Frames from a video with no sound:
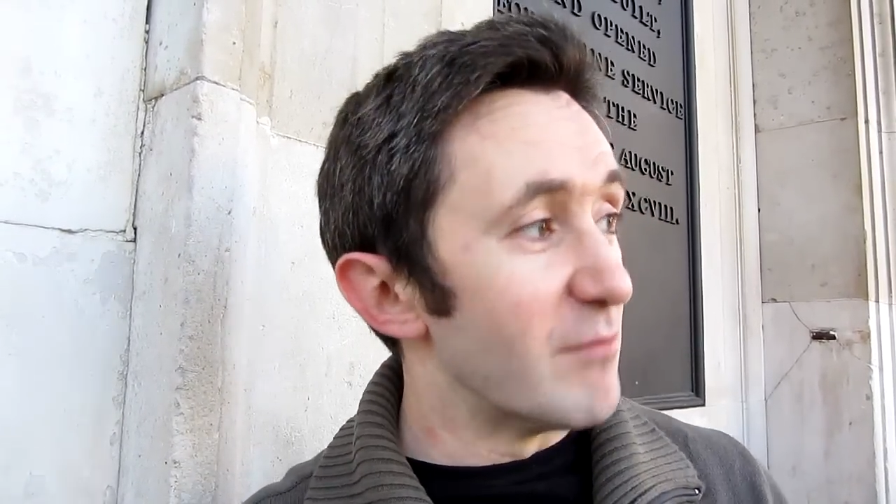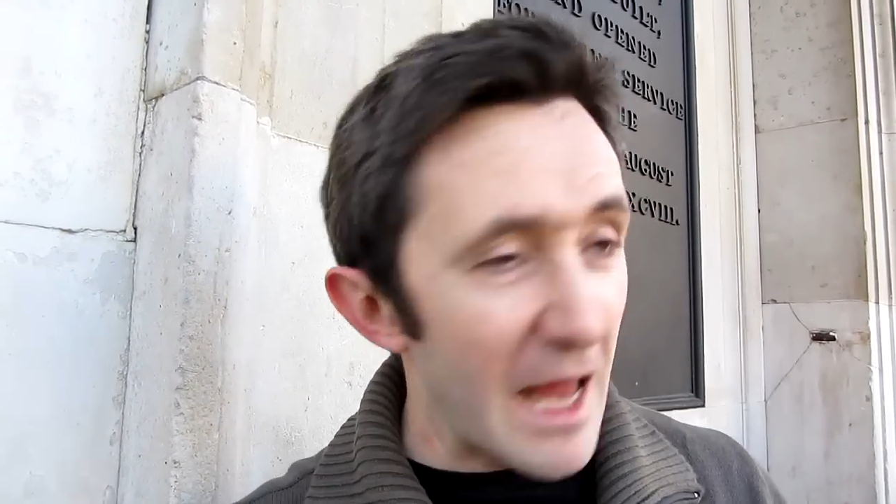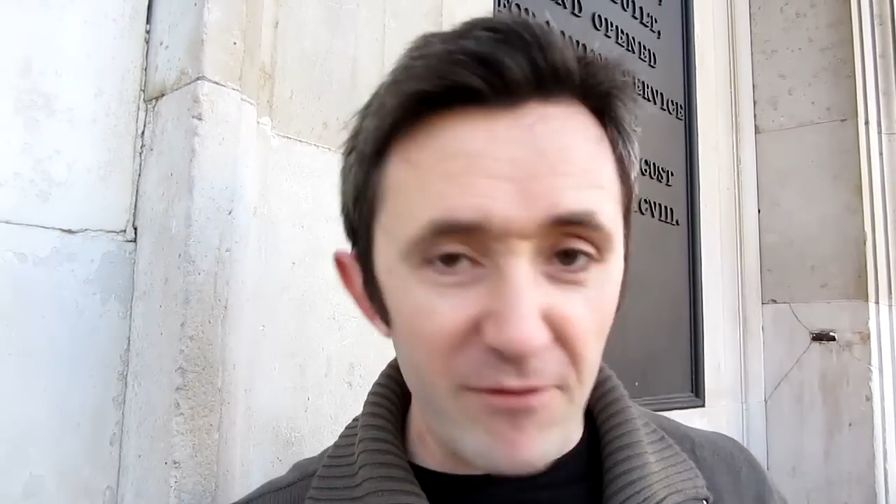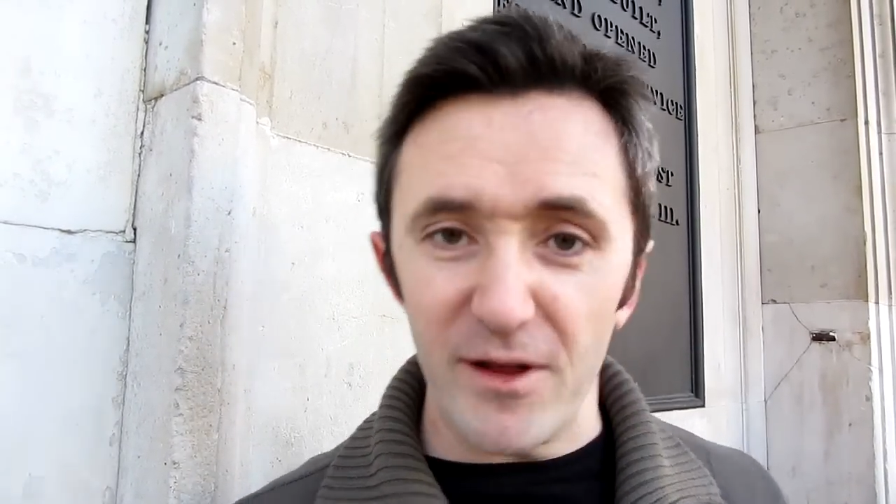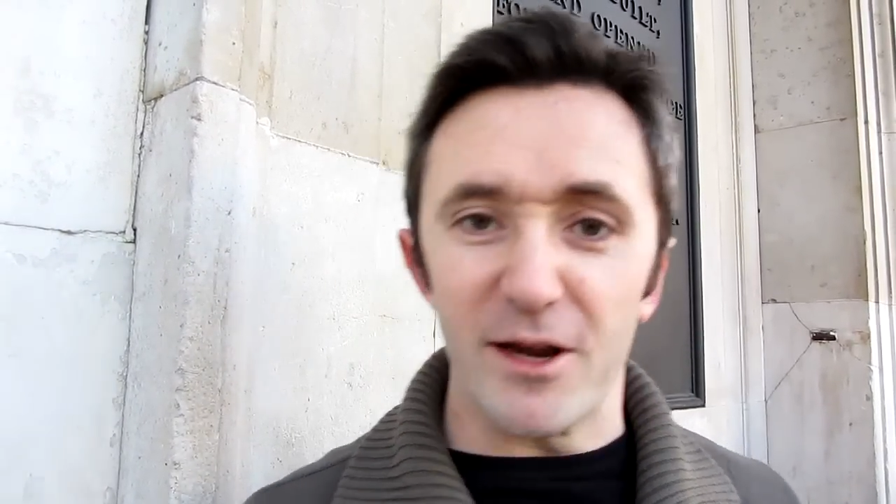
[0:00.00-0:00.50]

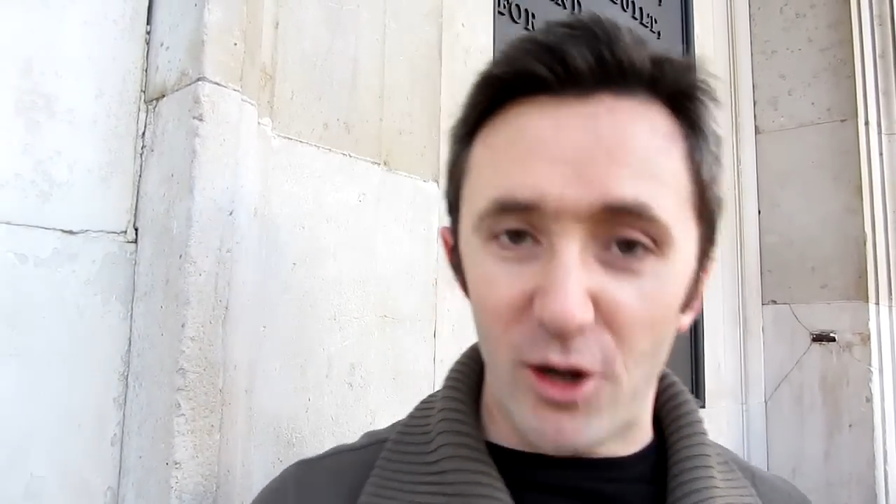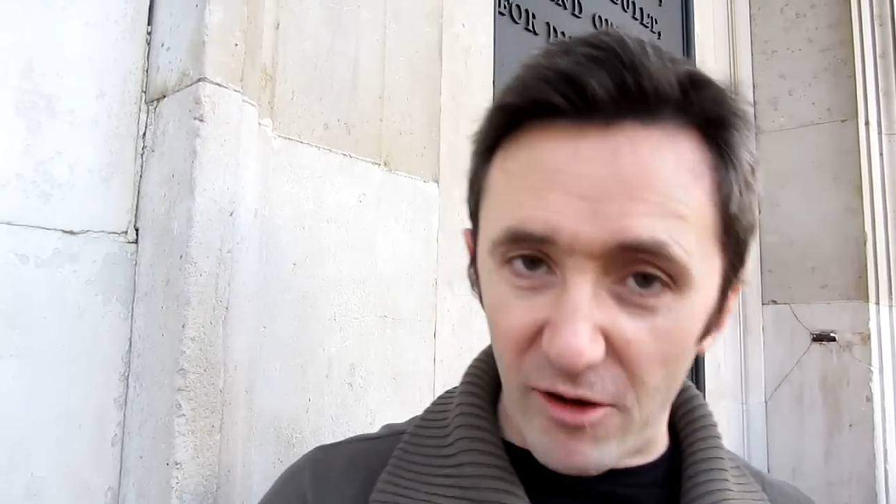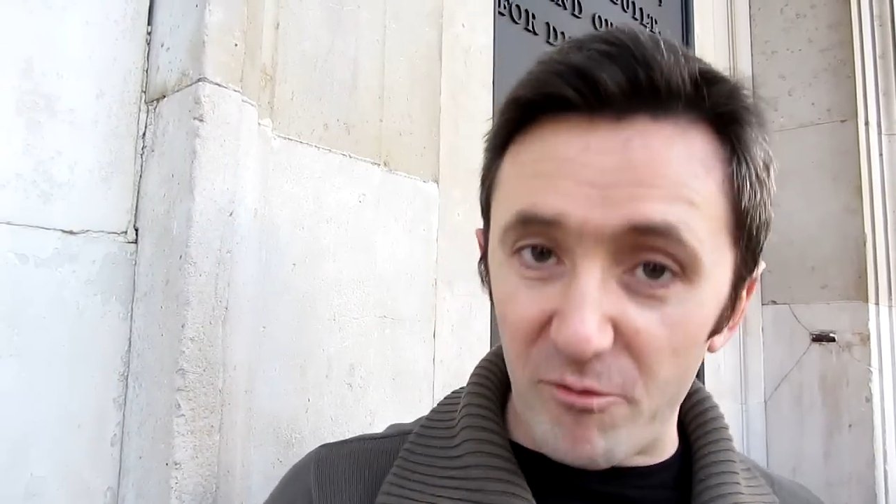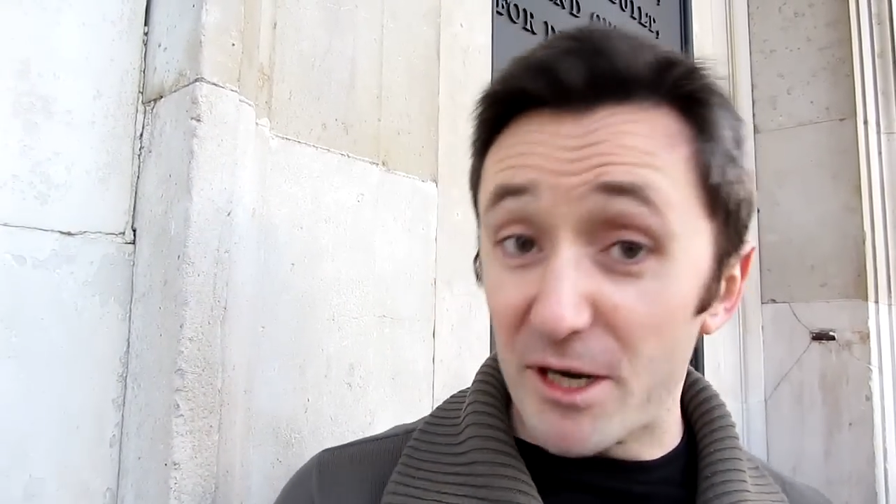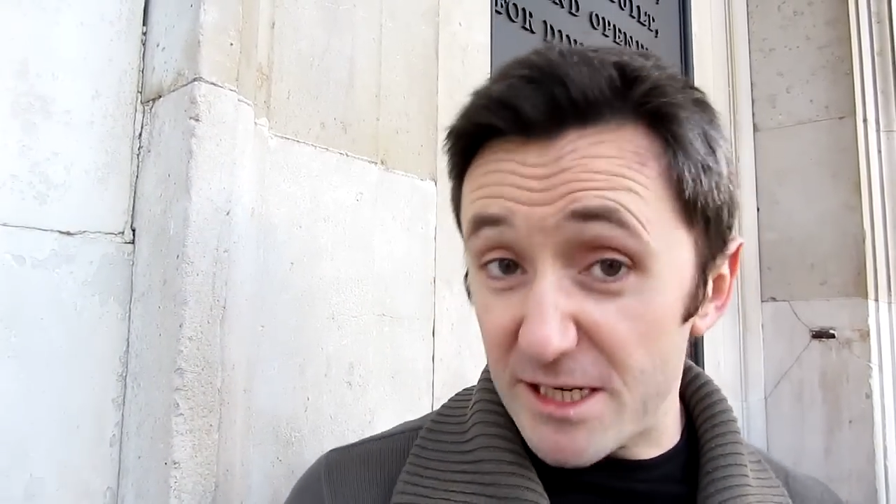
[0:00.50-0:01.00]
laughing,
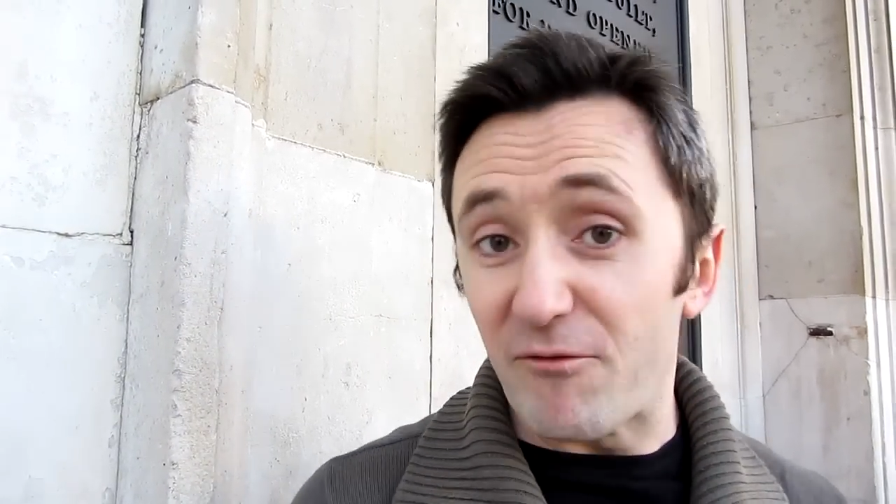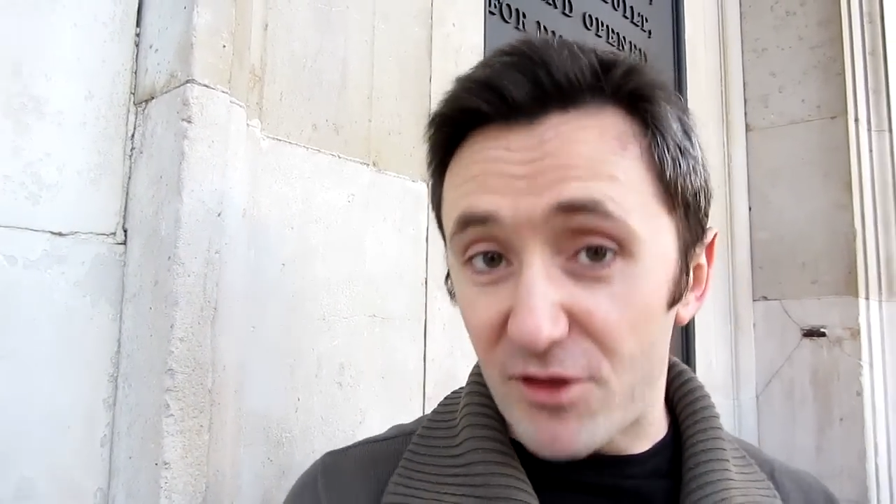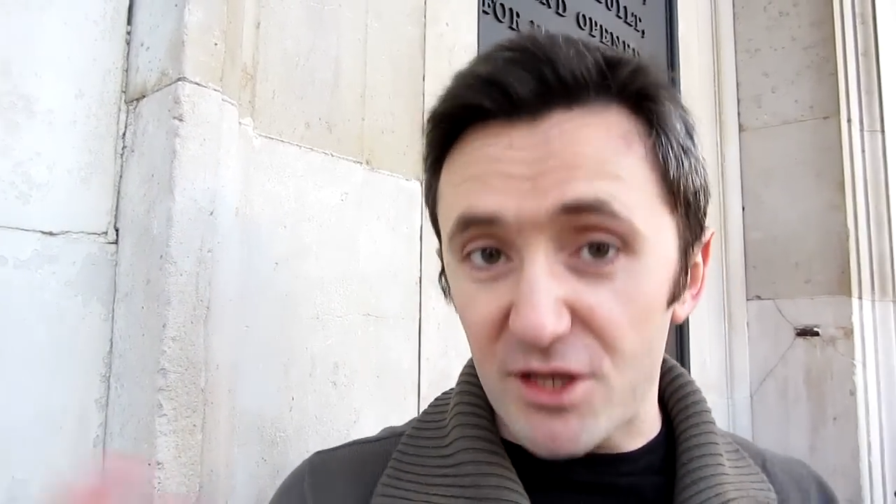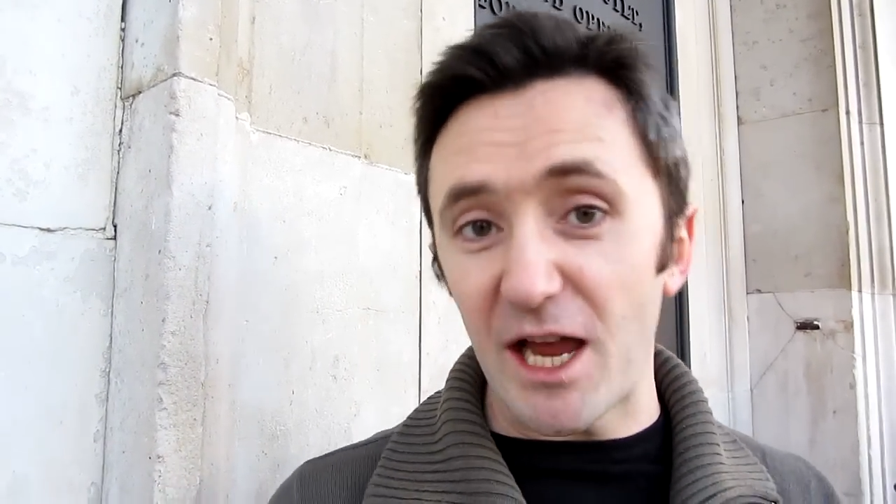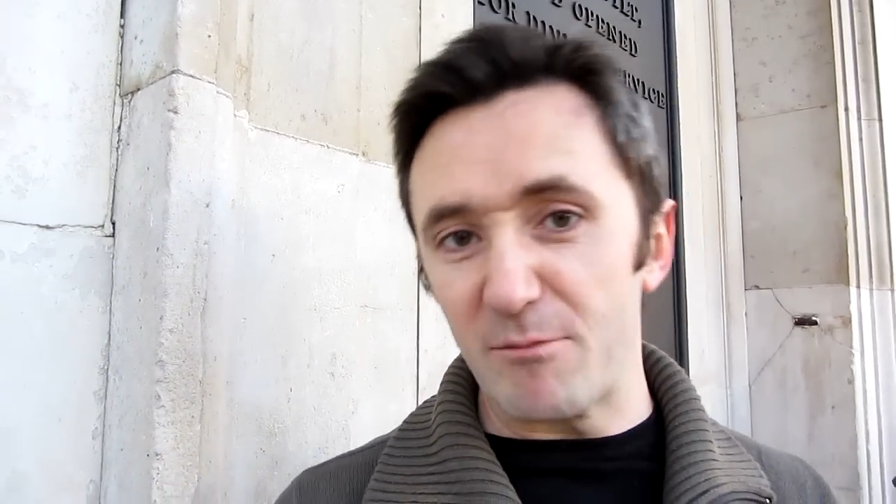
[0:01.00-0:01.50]
everybody's
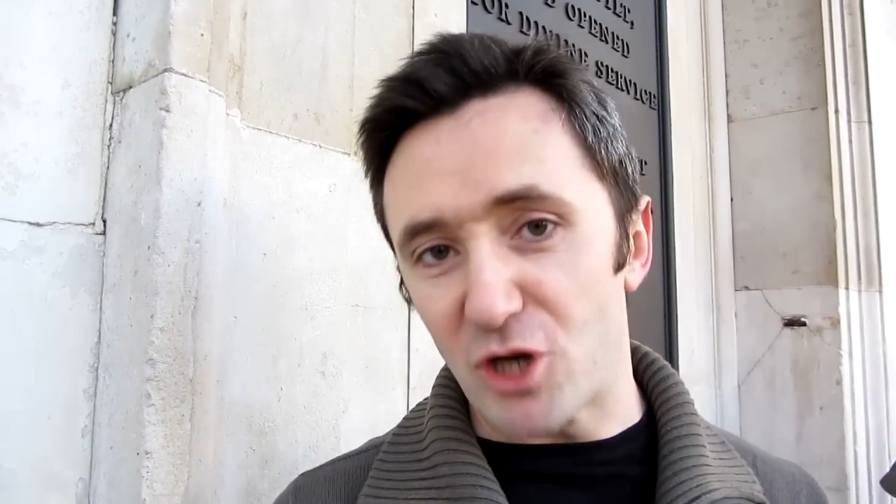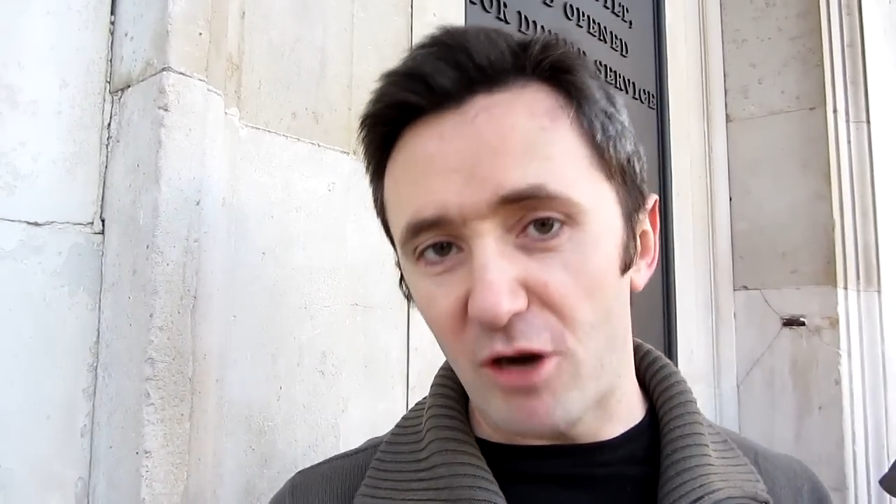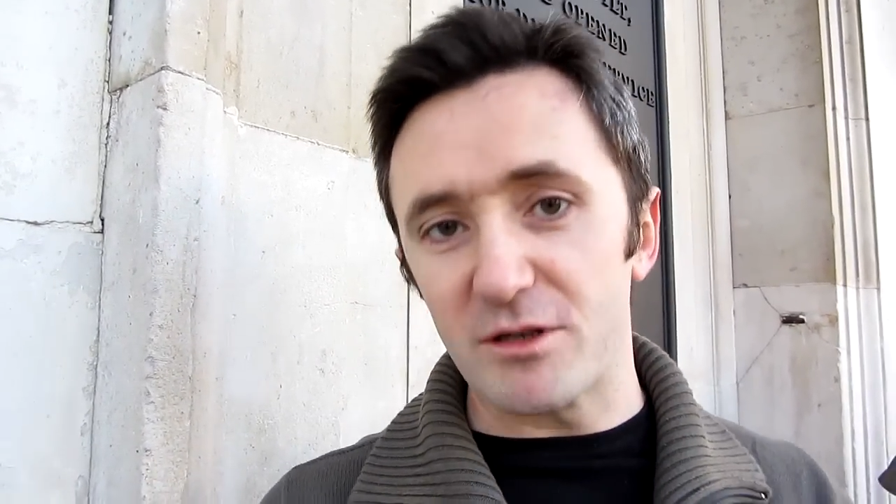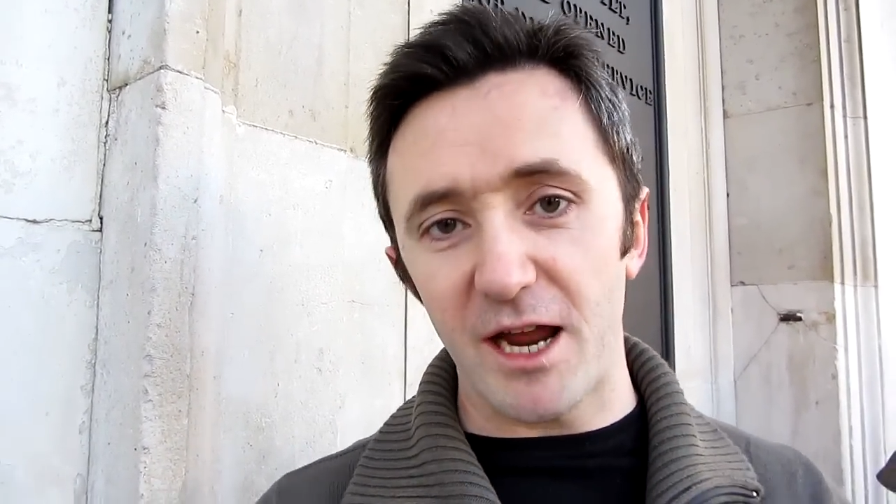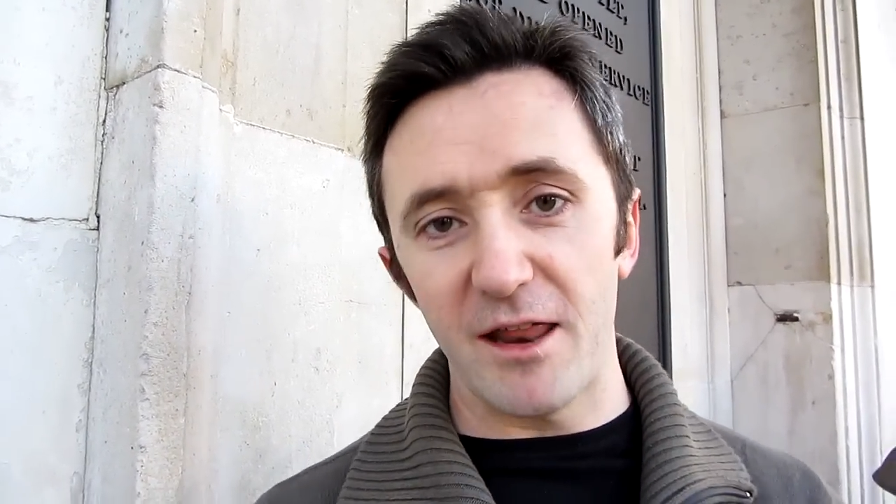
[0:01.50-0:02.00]
having the same
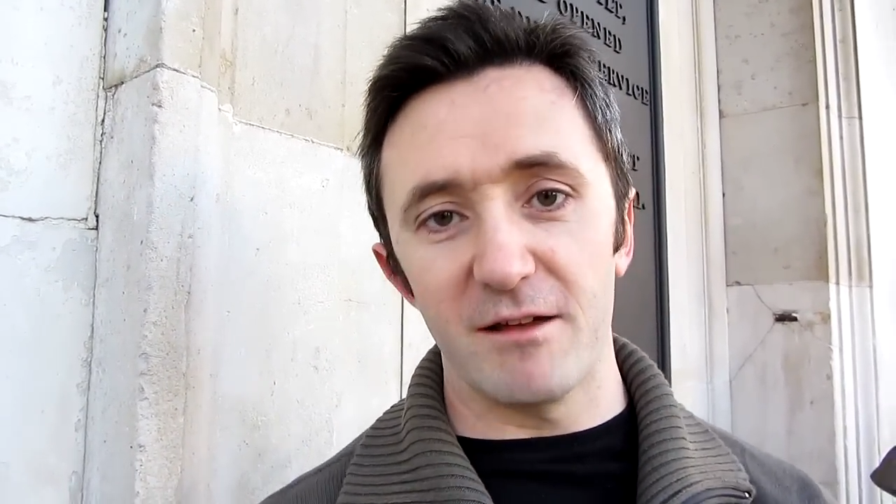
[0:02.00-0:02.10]
joke together.